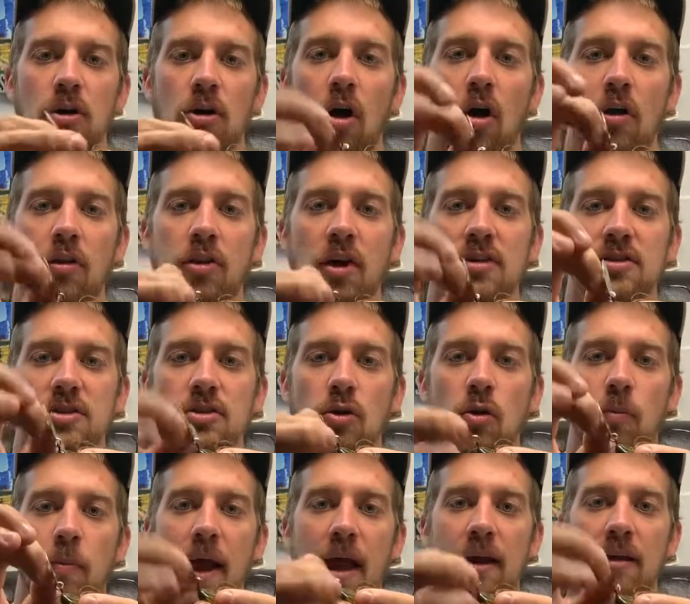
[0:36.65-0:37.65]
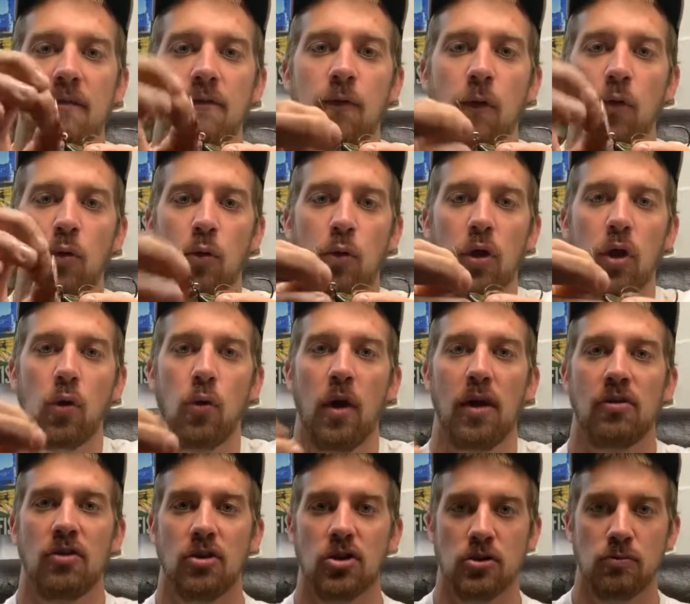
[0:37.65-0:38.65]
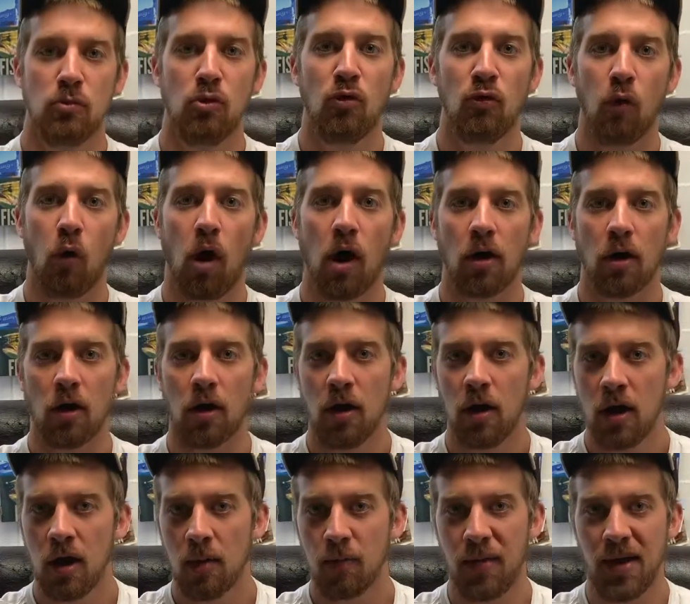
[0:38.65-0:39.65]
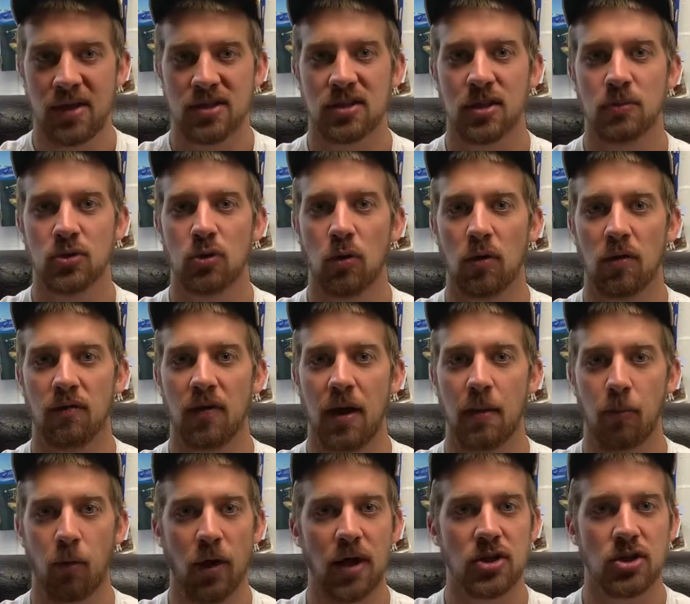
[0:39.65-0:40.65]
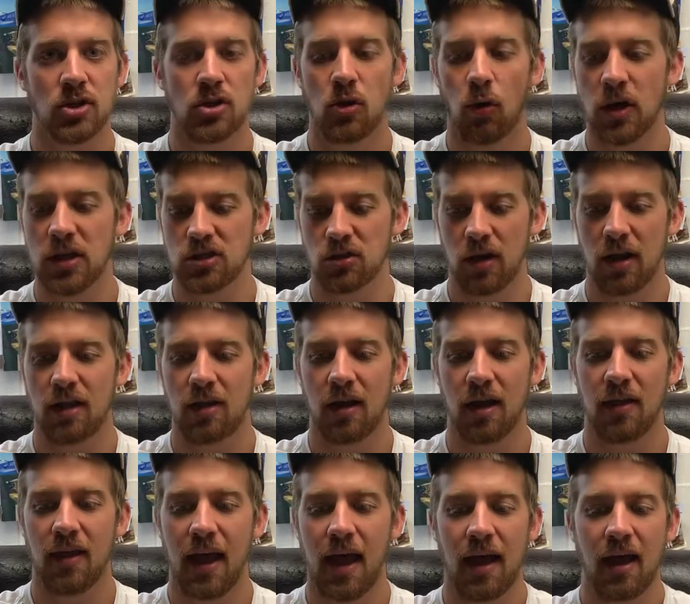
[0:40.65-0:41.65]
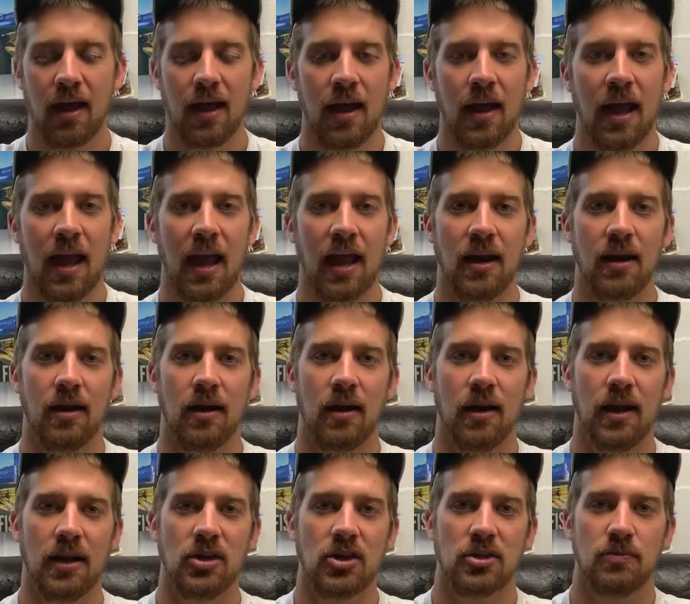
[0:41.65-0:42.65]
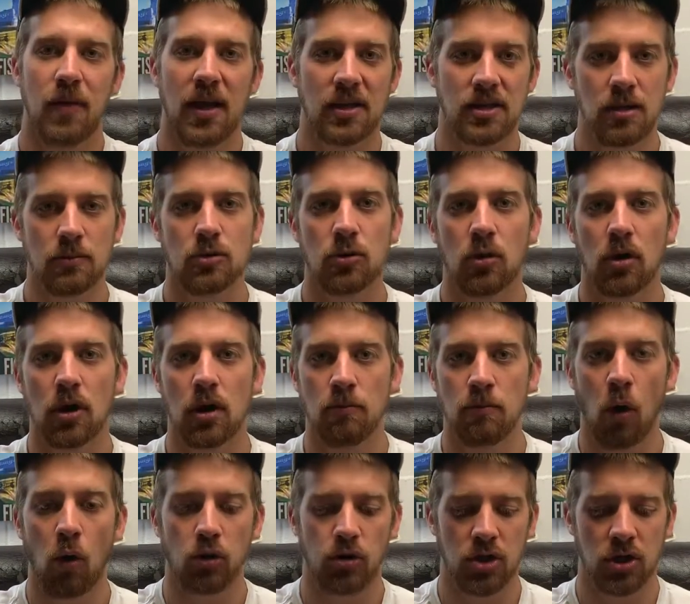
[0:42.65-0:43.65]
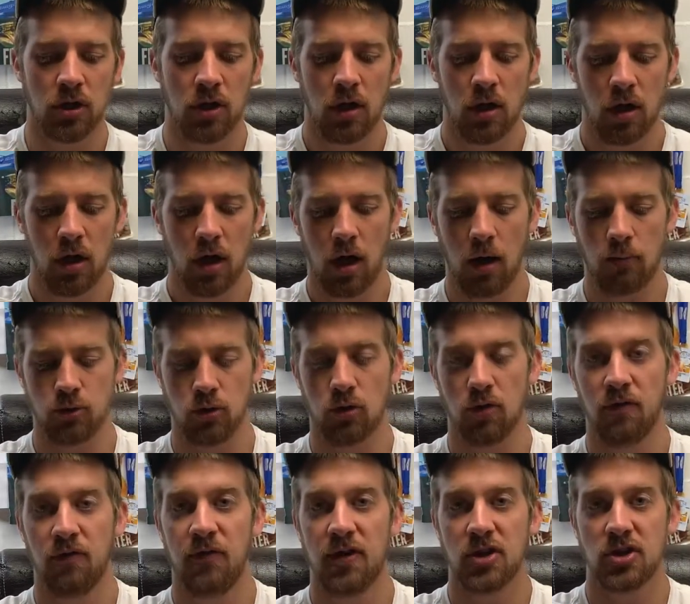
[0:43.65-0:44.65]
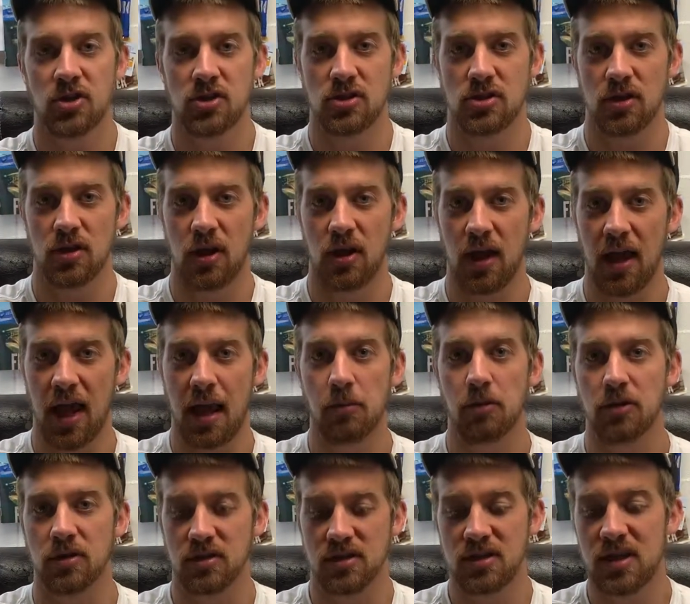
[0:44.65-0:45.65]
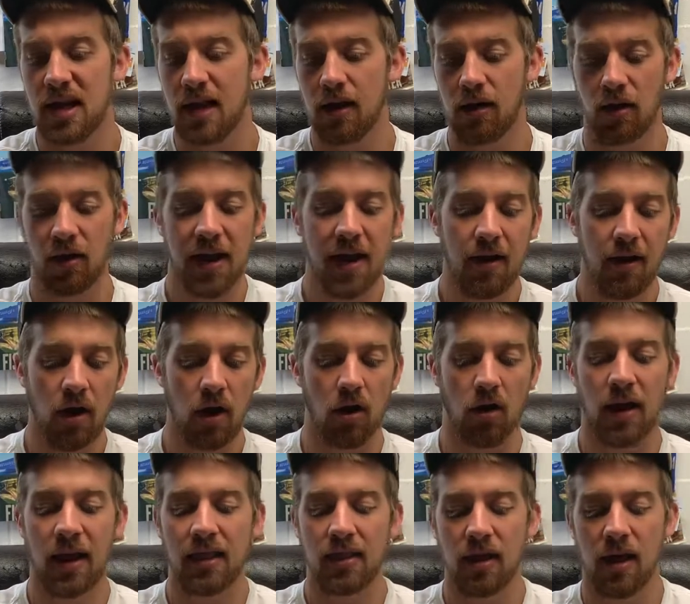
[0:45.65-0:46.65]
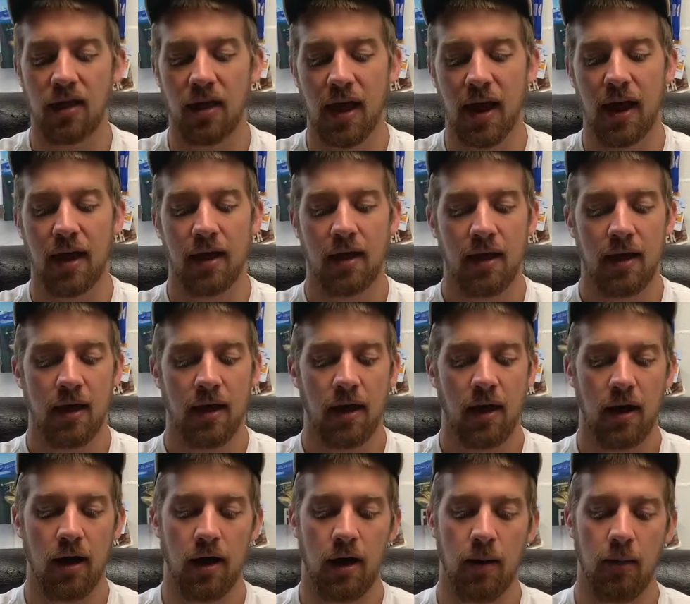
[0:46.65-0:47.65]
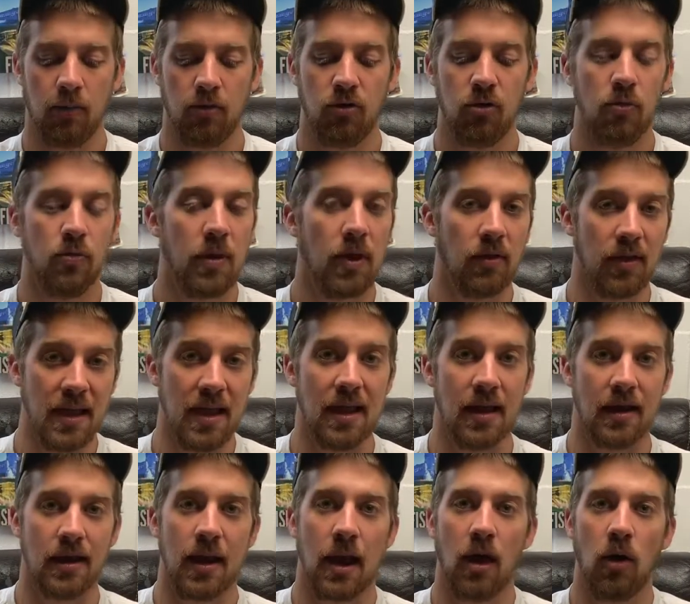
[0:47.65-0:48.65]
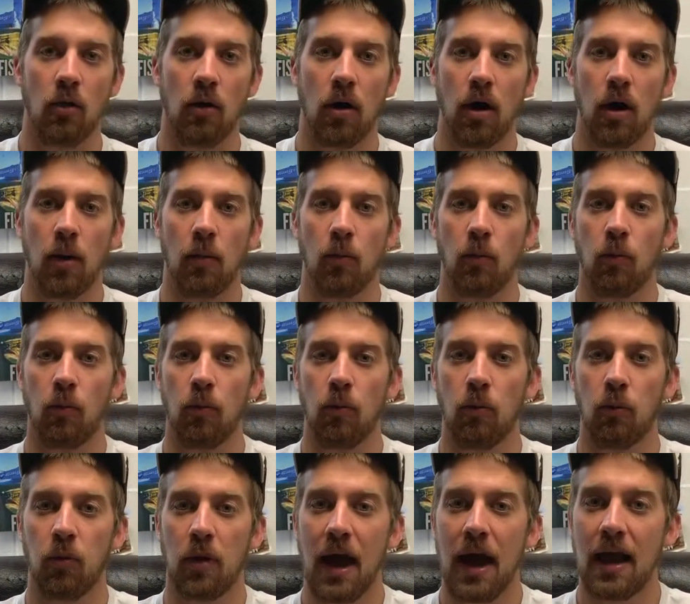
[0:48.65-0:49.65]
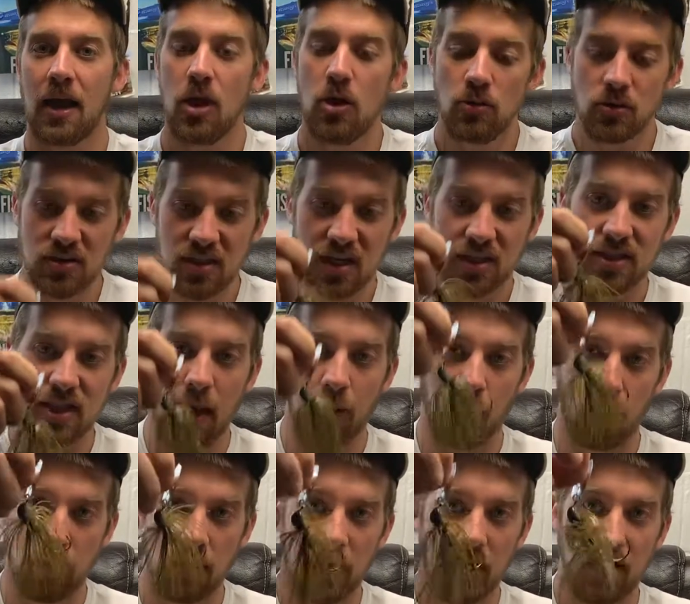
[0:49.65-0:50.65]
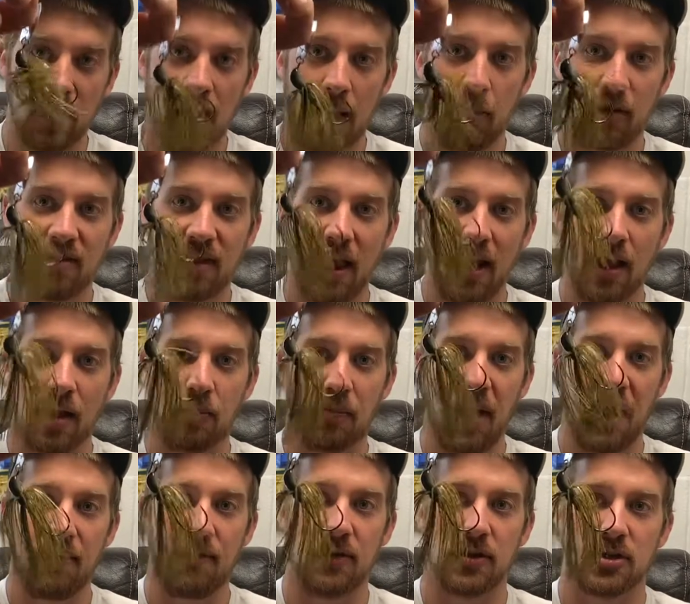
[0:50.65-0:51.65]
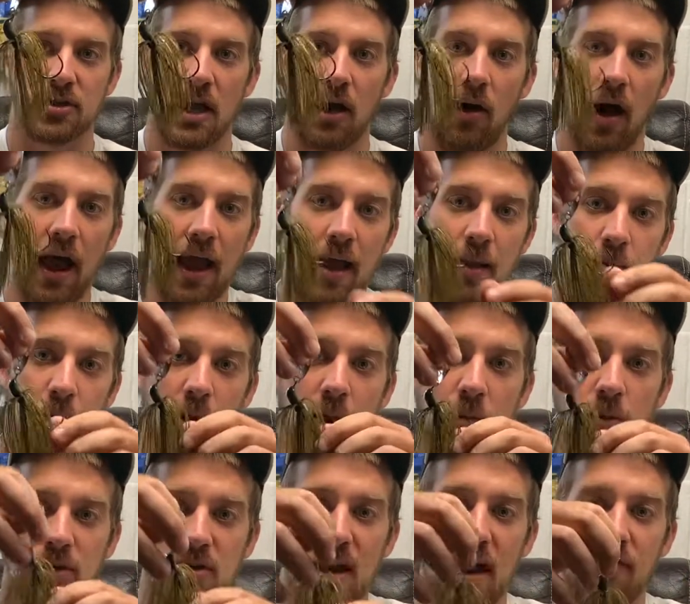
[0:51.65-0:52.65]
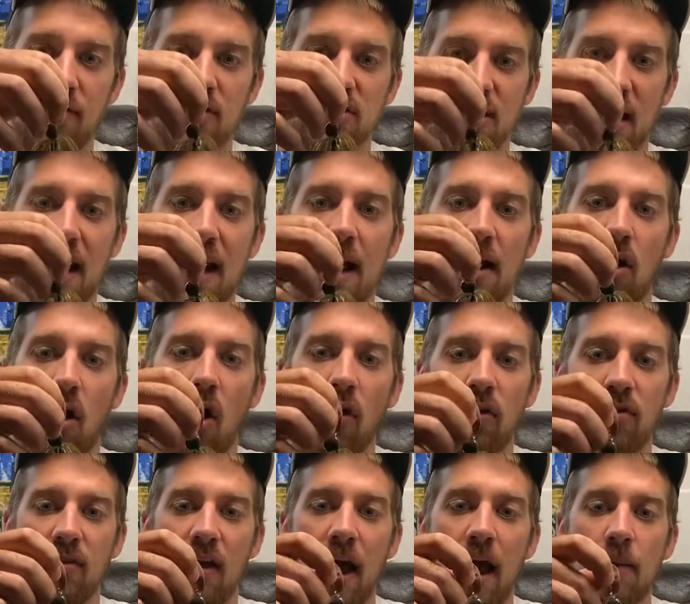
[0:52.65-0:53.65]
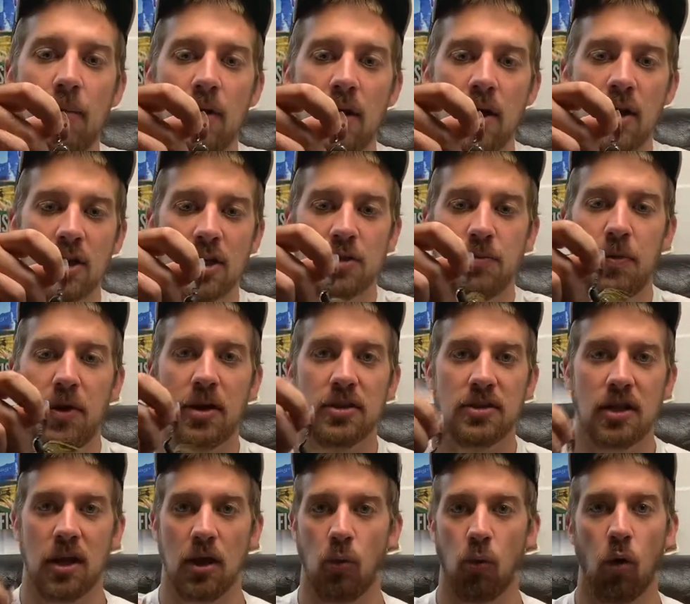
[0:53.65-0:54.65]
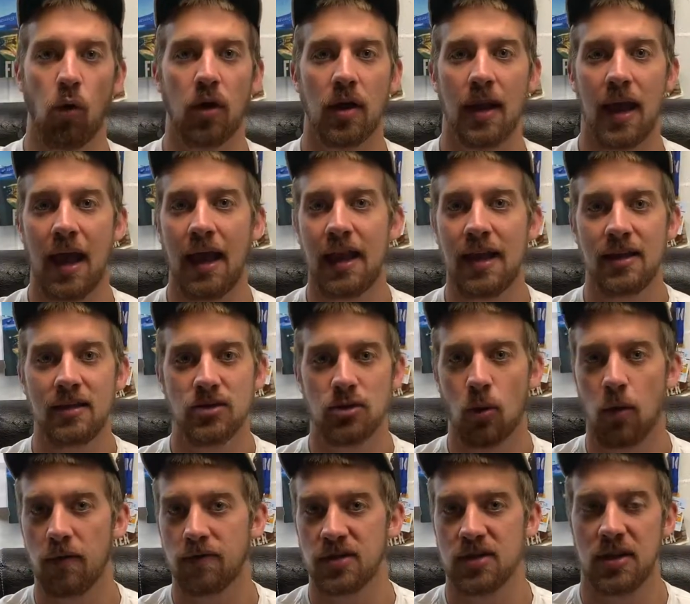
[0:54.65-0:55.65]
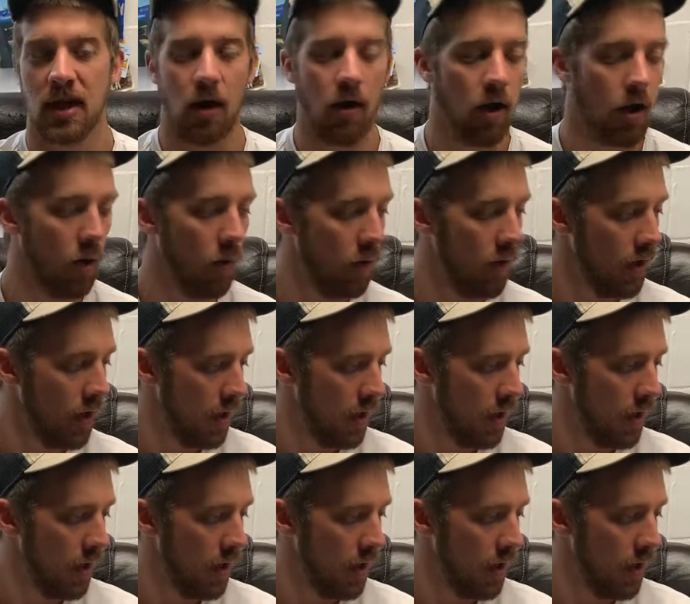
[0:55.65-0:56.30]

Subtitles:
All it does is go back and forth really quick to just move water, make some sort of vibration noise or anything like that, and it just makes some sort of commotion so the fish is able to see it or hear it or anything like that to be able to eat it. Now, when I use this, I'm literally imitating a bait fish. Now, I pretty much have this tied on all the time just because it can work in any sort of scenario.